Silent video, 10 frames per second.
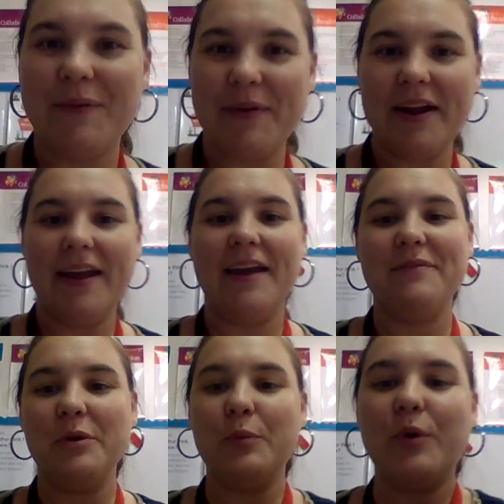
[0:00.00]
All right,
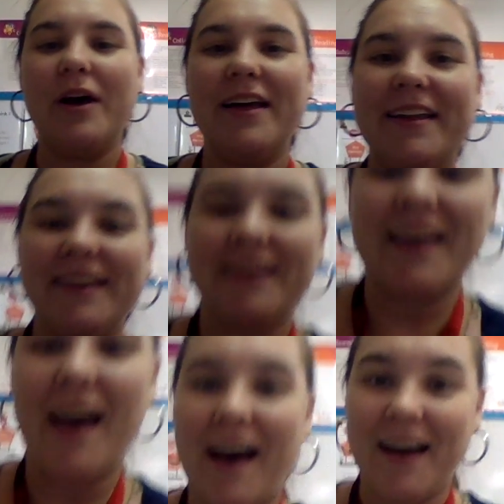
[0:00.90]
everyone.
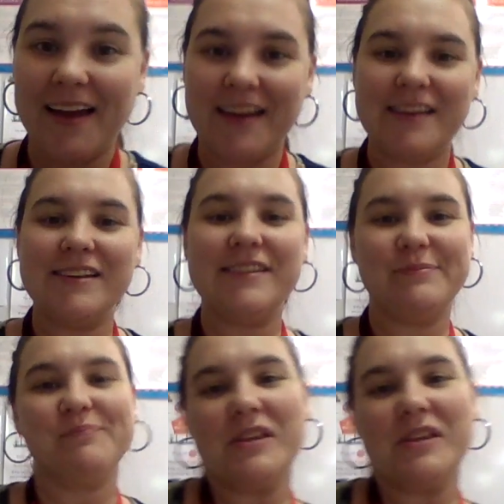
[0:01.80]
Hi.